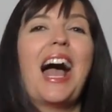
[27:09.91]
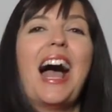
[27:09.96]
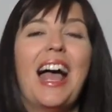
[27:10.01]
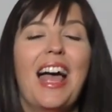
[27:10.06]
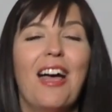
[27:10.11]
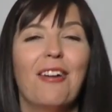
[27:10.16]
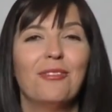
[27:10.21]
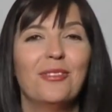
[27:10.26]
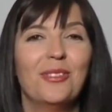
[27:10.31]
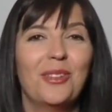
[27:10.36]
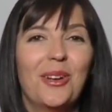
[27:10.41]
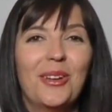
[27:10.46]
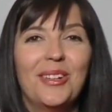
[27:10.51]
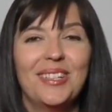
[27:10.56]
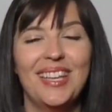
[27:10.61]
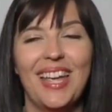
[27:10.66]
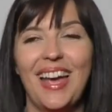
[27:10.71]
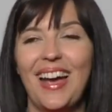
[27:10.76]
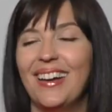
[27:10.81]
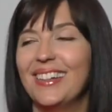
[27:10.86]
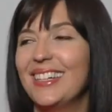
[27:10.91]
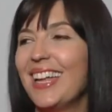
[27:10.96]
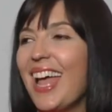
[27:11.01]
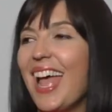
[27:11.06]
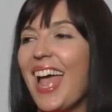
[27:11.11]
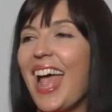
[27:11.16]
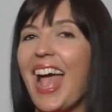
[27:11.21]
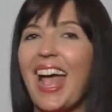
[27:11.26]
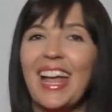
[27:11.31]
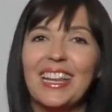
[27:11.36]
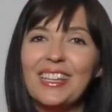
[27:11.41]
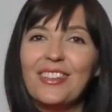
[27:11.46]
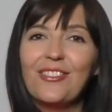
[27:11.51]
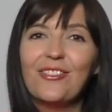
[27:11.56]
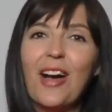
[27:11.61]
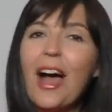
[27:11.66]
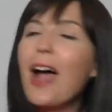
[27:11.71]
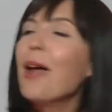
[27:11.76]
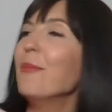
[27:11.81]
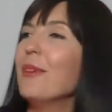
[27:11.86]
I have no doubt, and if
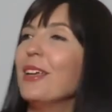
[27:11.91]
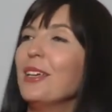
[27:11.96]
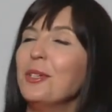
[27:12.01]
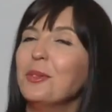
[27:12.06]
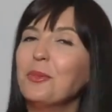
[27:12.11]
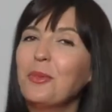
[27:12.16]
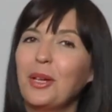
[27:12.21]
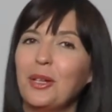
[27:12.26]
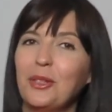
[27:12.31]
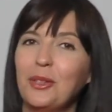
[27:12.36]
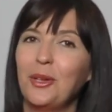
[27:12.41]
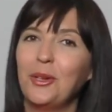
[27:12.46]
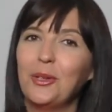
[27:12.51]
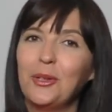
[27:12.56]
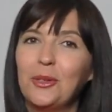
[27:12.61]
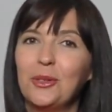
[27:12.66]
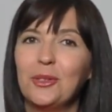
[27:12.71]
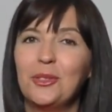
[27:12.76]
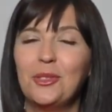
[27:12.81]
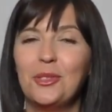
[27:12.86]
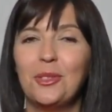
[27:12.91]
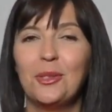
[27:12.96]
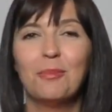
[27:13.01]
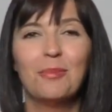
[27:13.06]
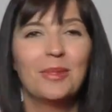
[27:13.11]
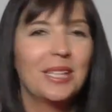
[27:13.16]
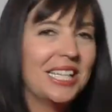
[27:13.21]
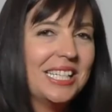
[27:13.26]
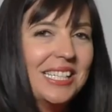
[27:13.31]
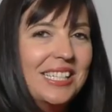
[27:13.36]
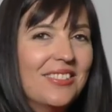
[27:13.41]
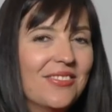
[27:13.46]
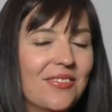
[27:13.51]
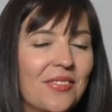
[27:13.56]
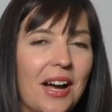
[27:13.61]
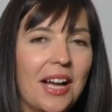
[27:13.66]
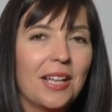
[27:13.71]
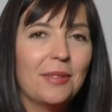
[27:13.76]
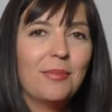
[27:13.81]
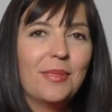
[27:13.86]
I'm anywhere local to you, please
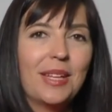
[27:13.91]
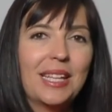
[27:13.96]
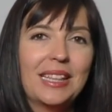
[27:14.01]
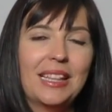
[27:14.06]
invite me.